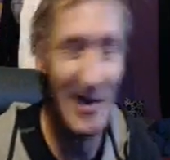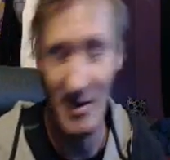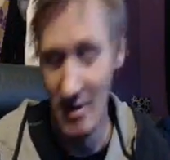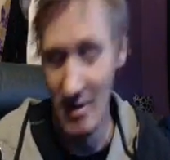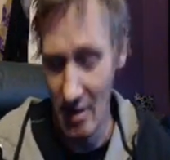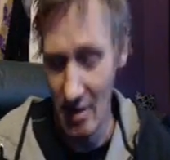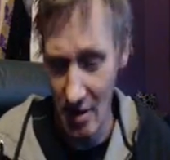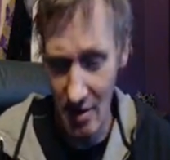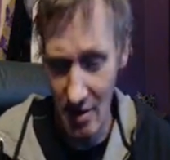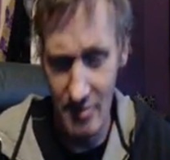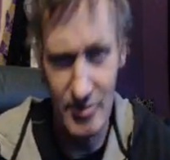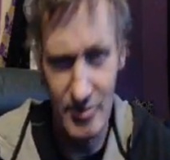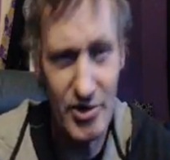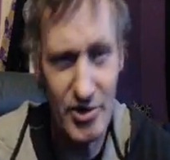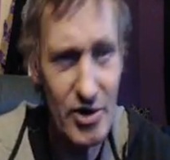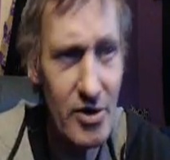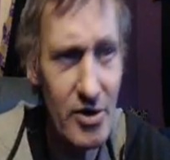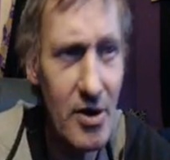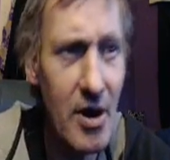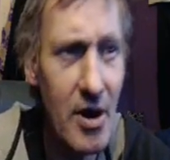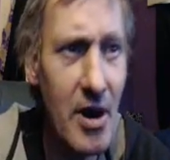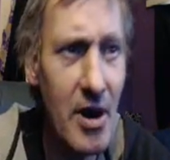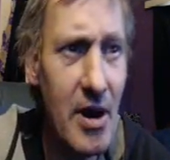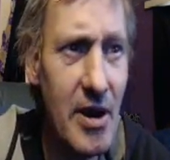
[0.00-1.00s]
I'm
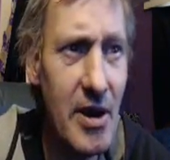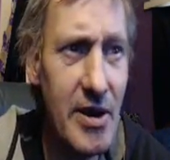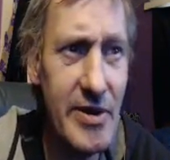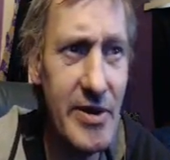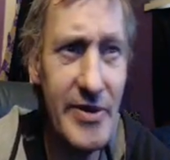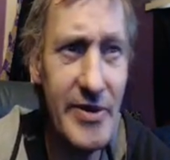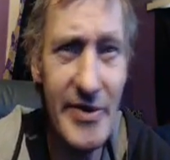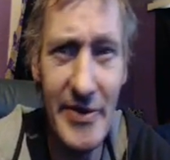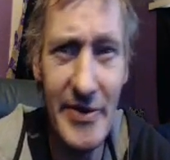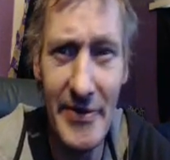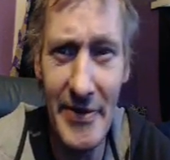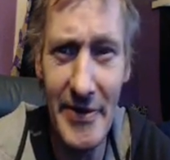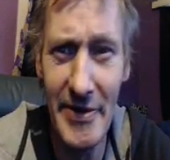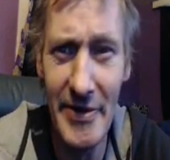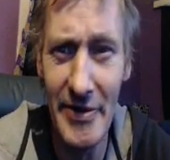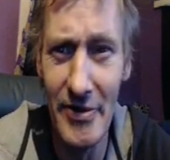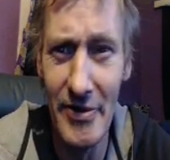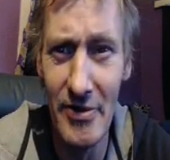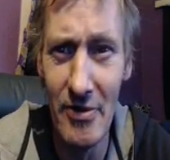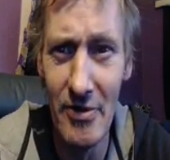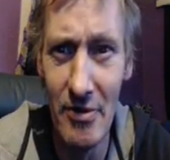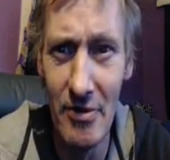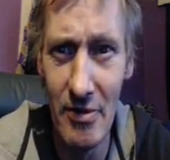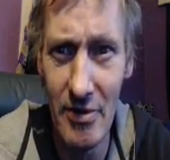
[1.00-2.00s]
trying to
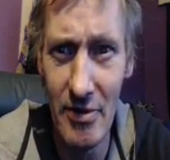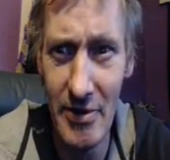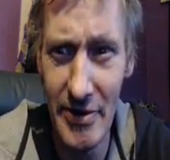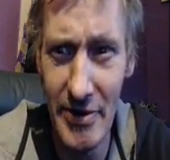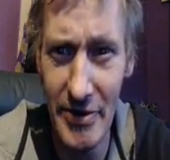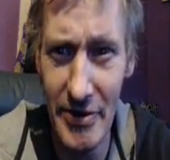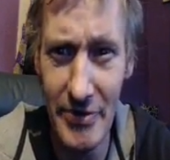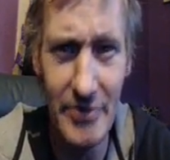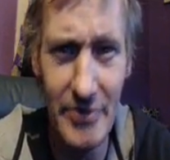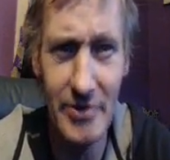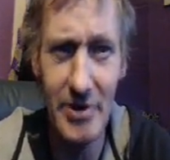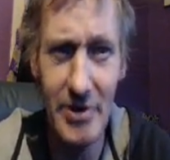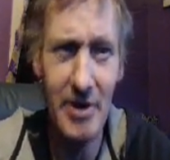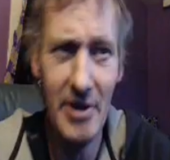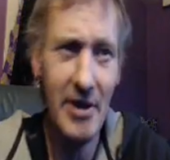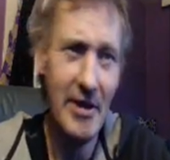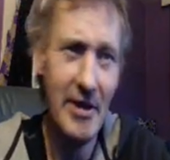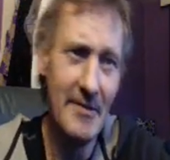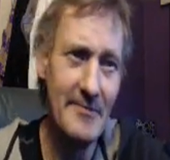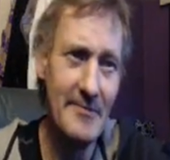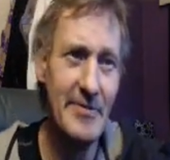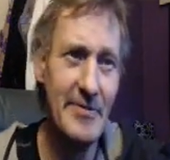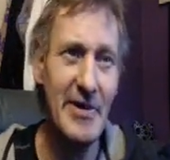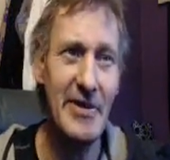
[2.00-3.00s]
ignore you,
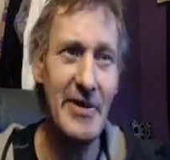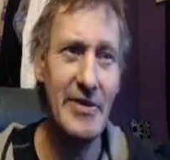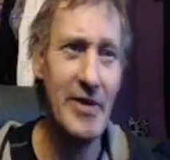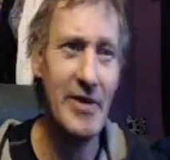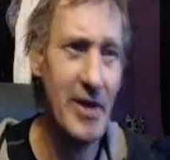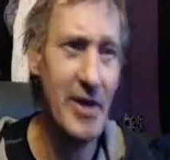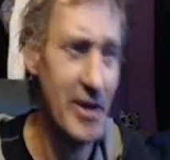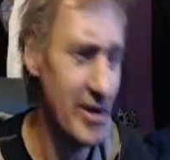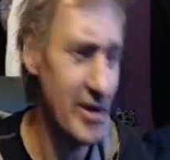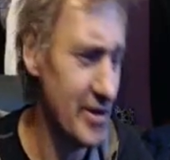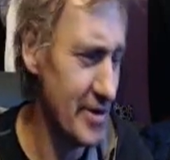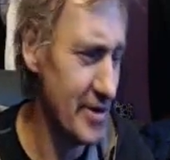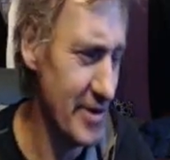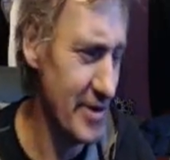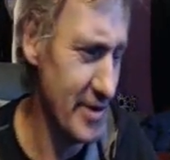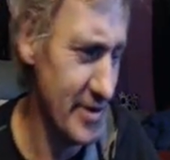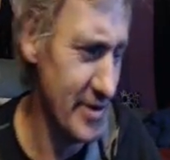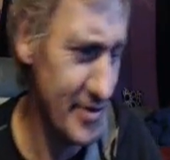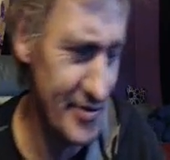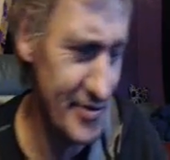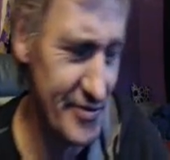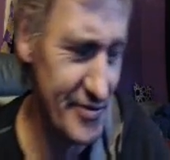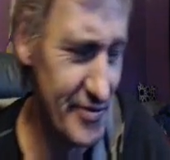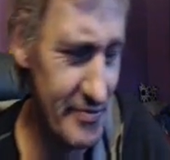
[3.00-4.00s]
but
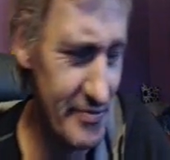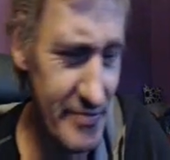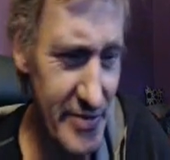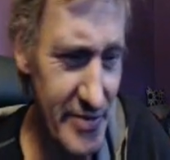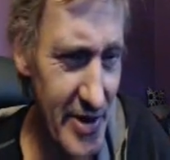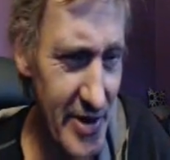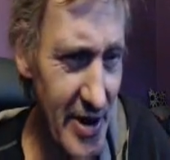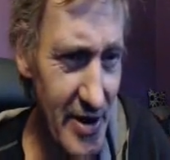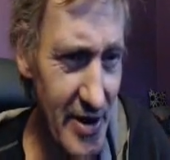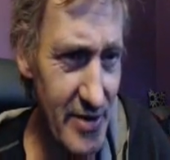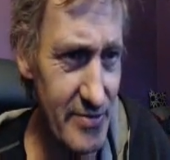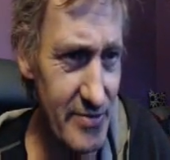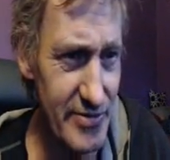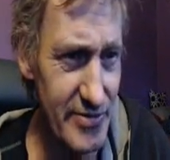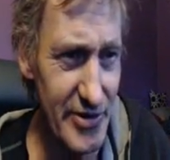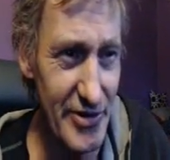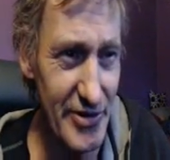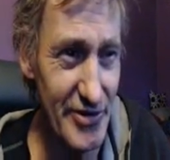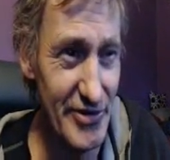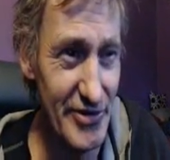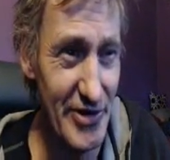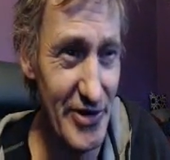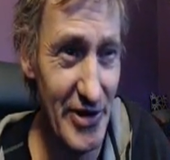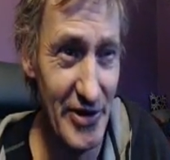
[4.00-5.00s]
sometimes you
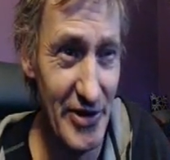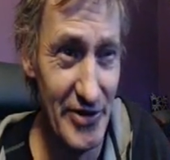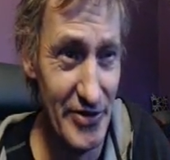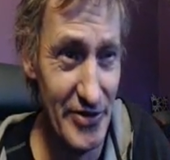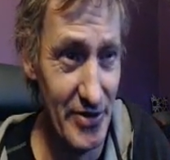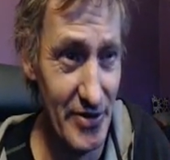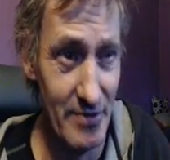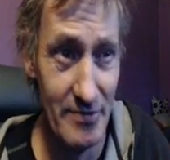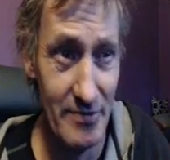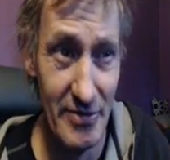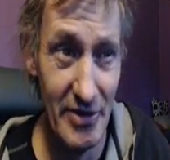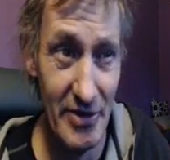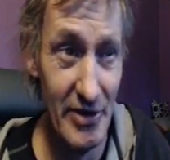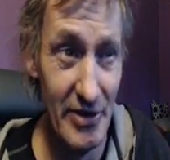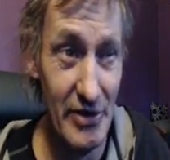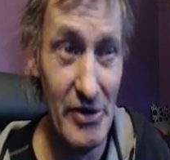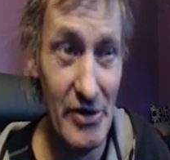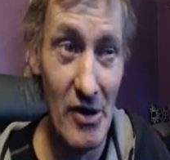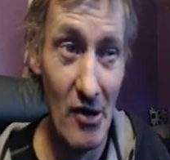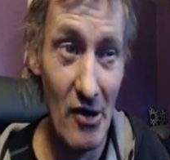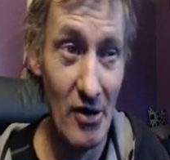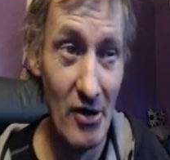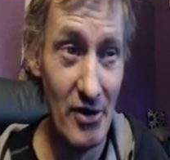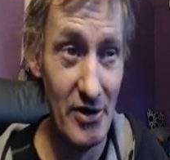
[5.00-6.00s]
say some of the
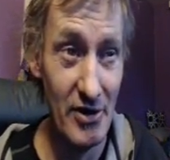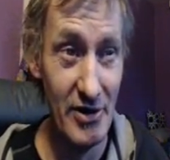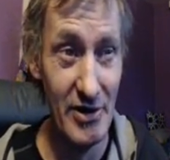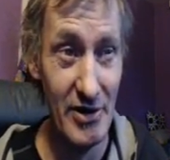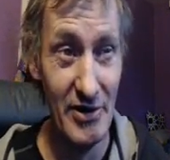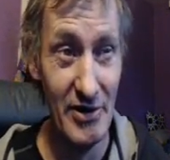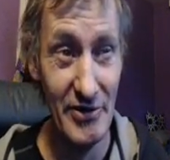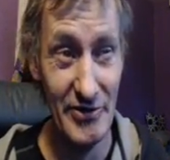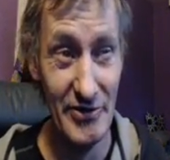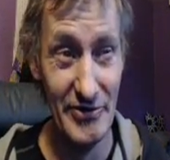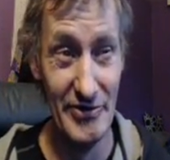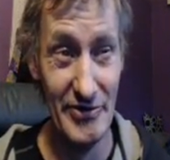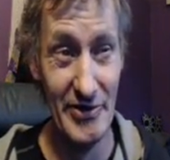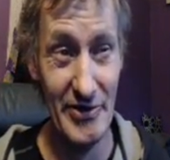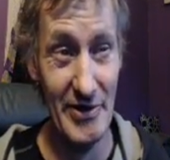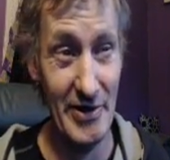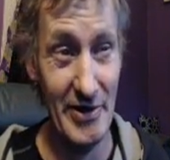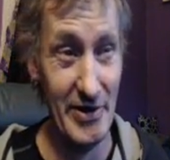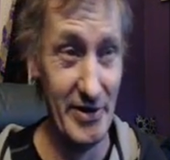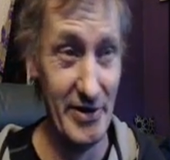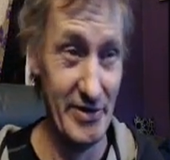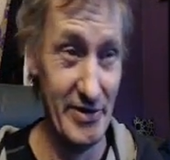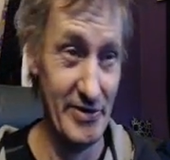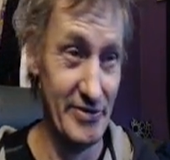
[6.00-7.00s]
darndest
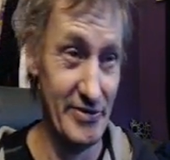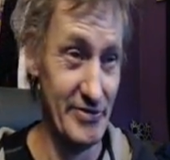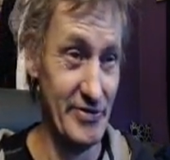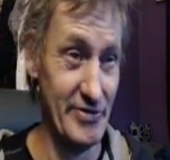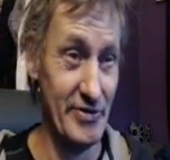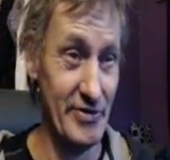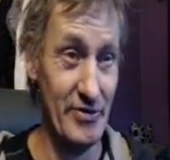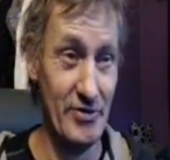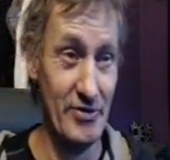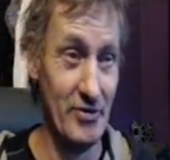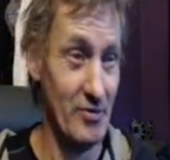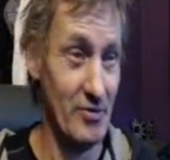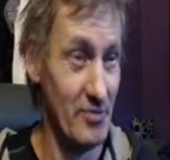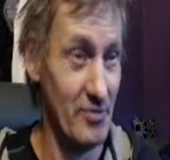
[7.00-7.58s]
things, you know.